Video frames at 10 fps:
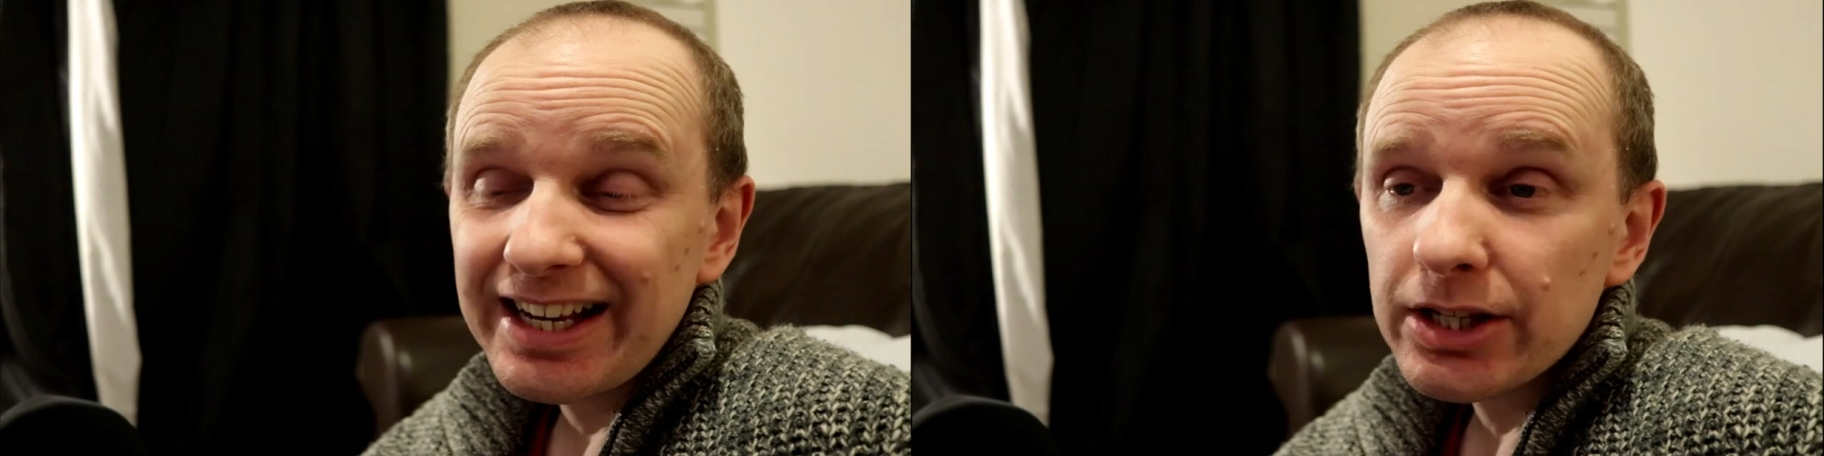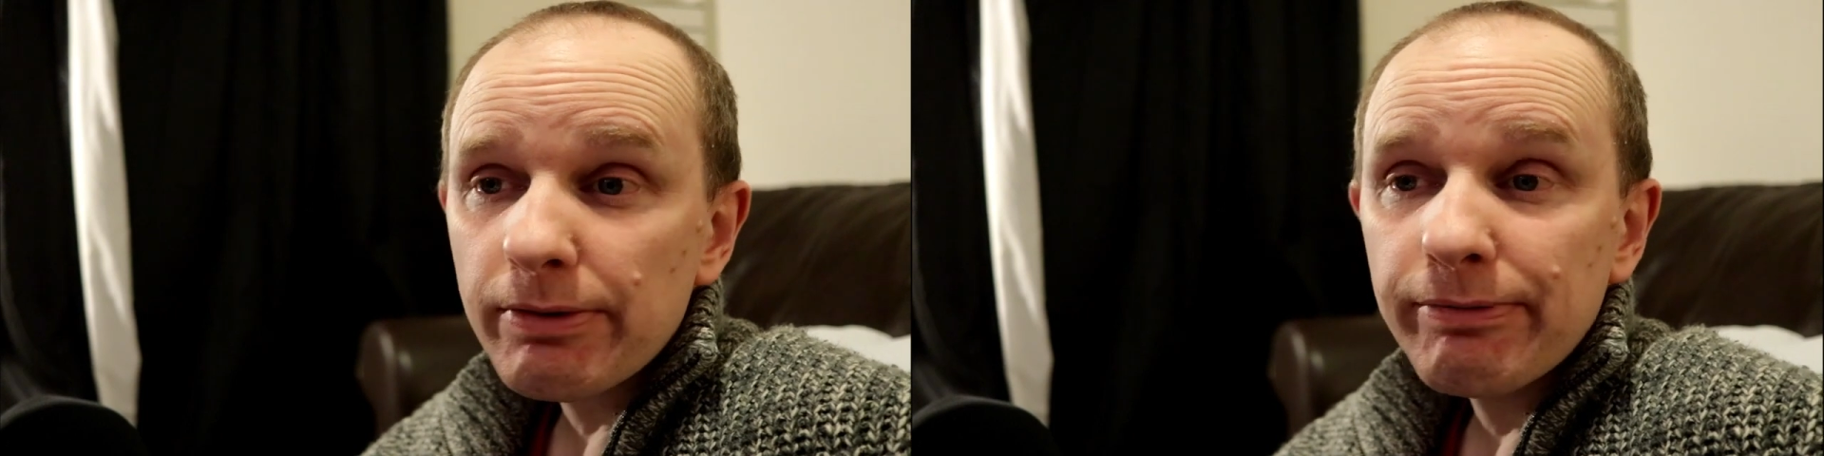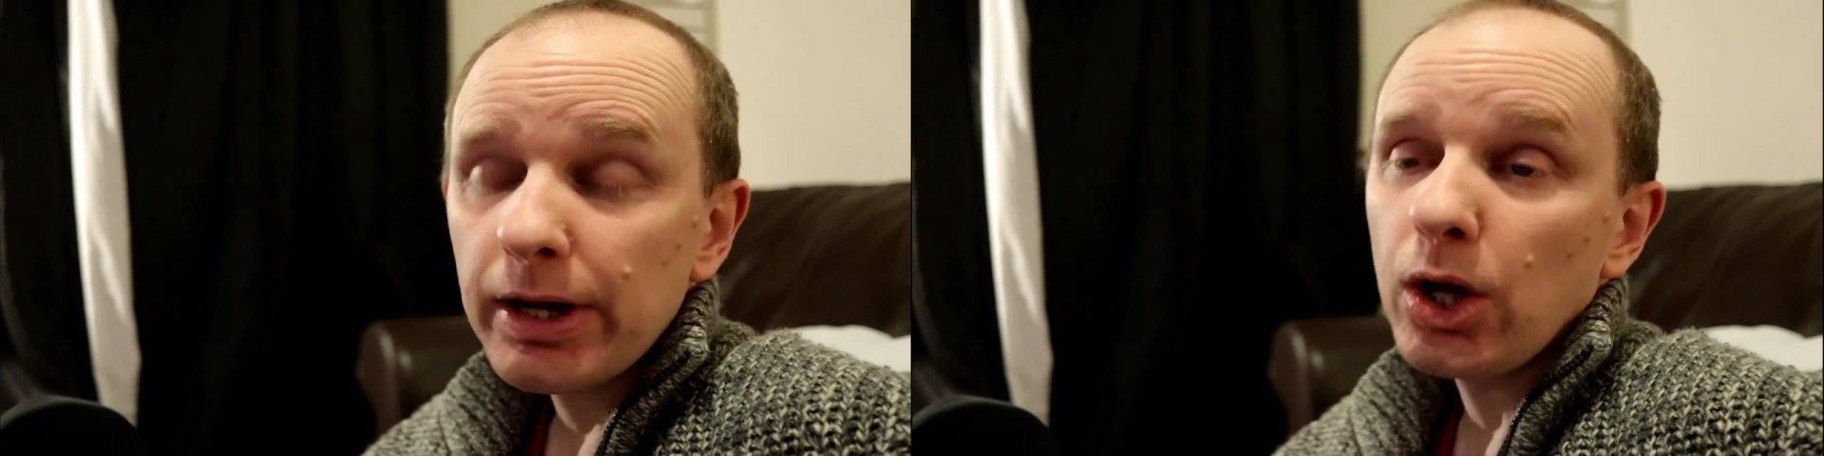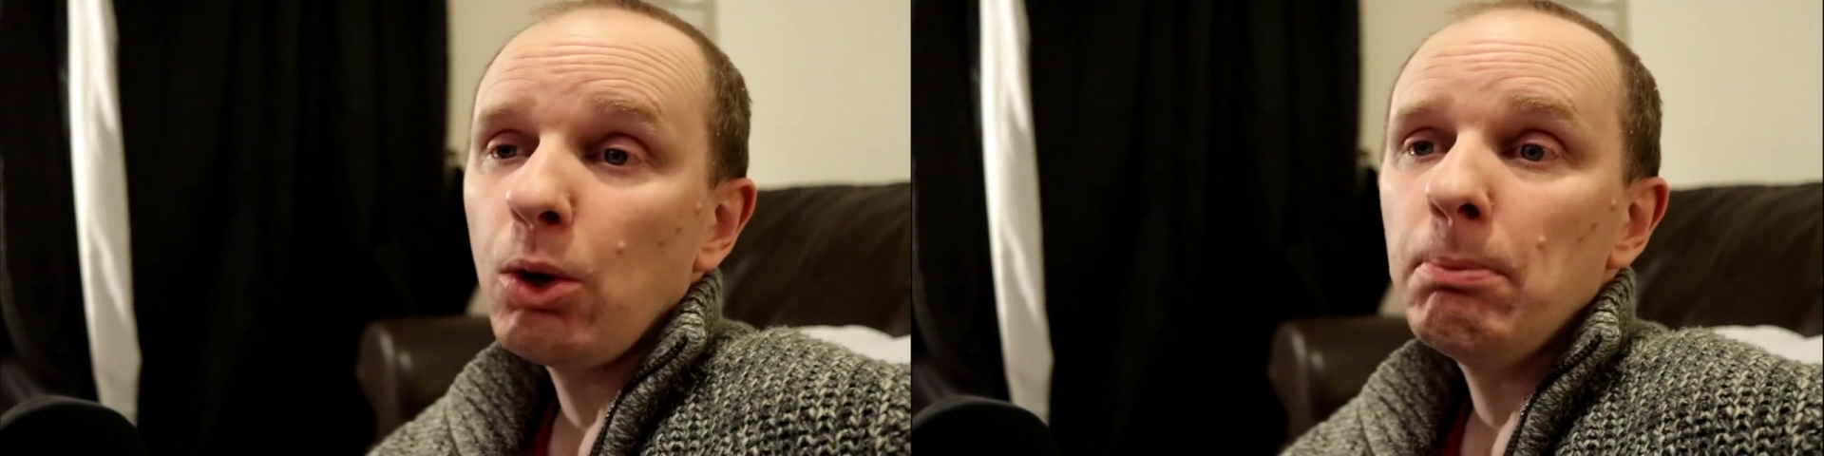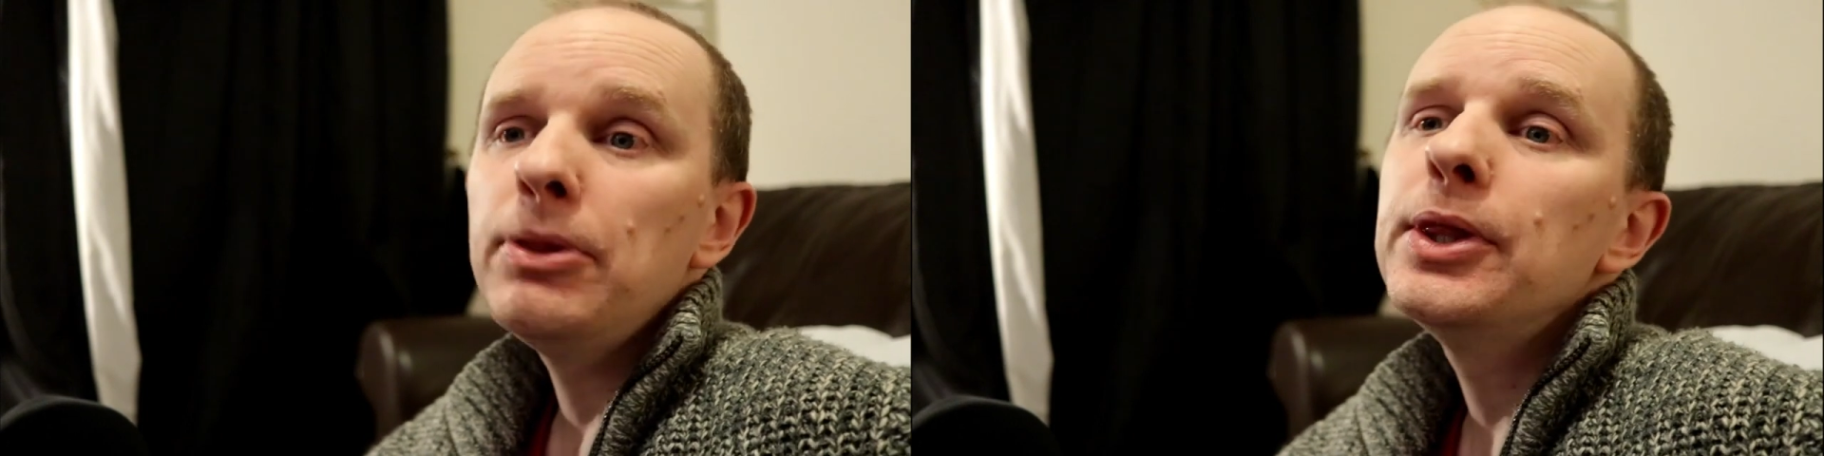is a
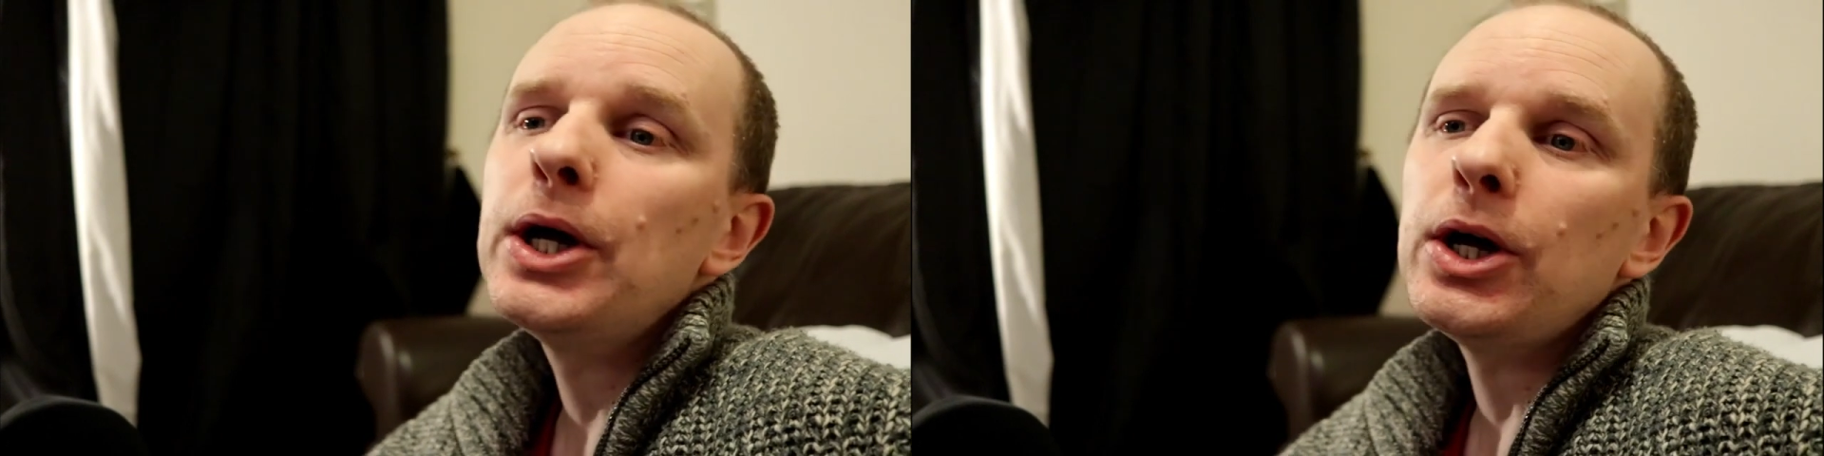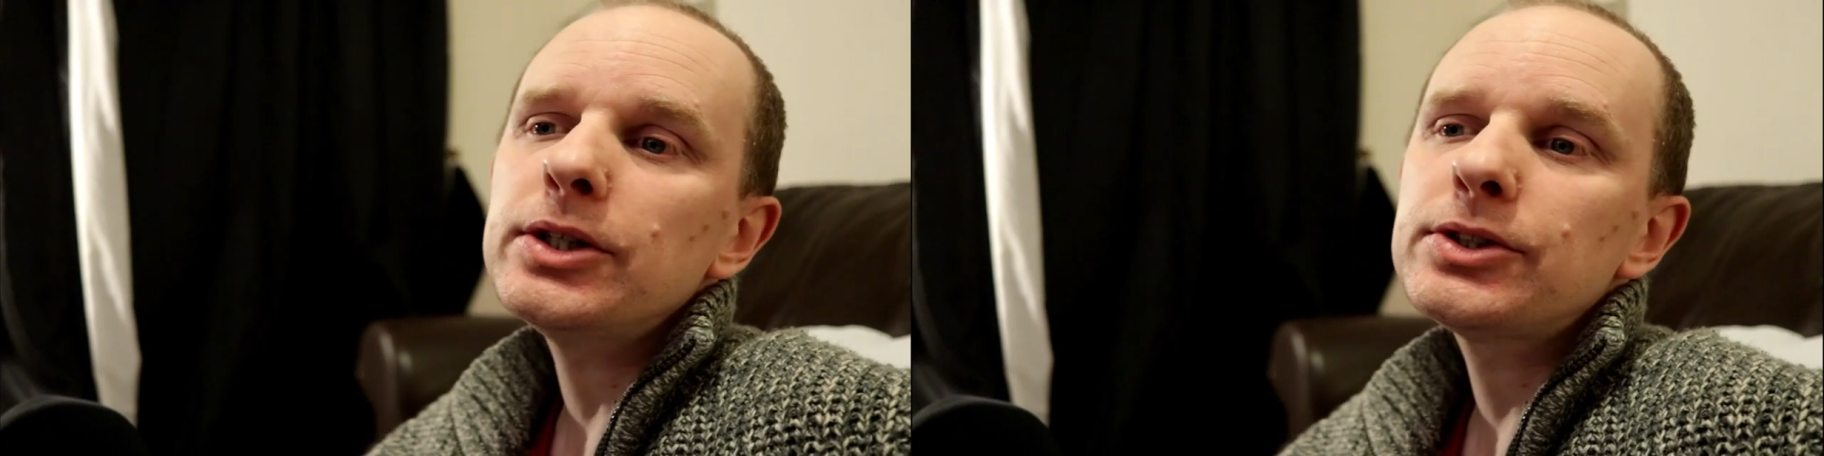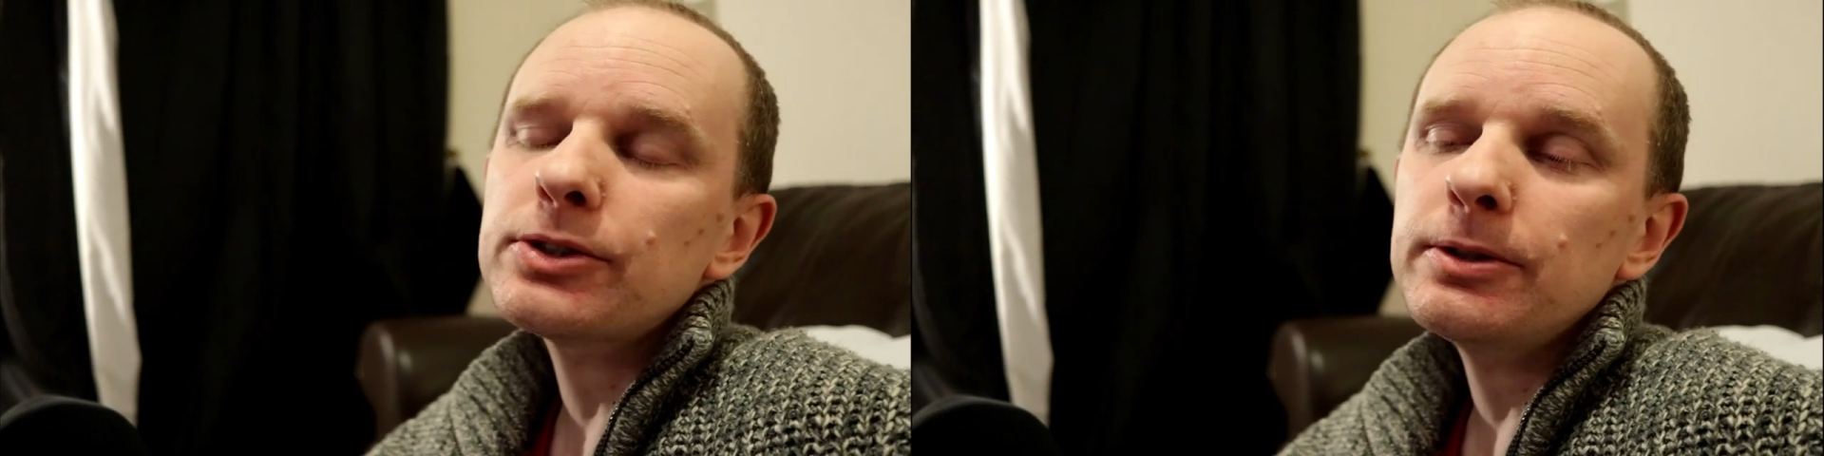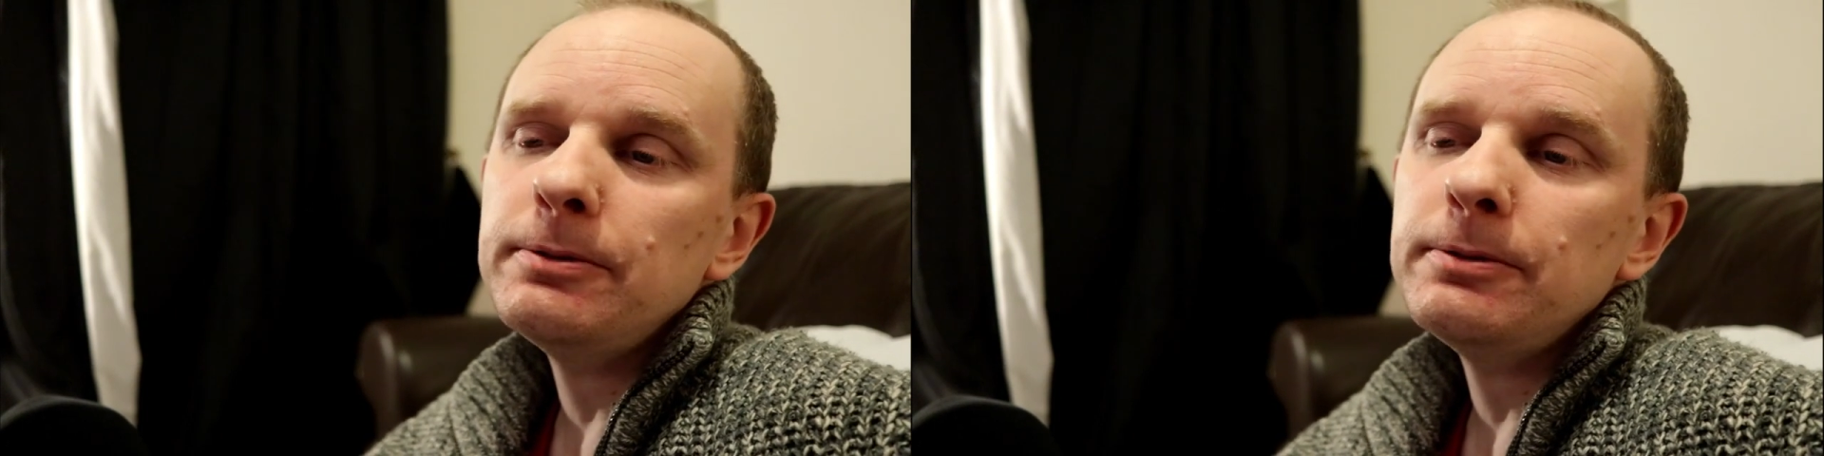film that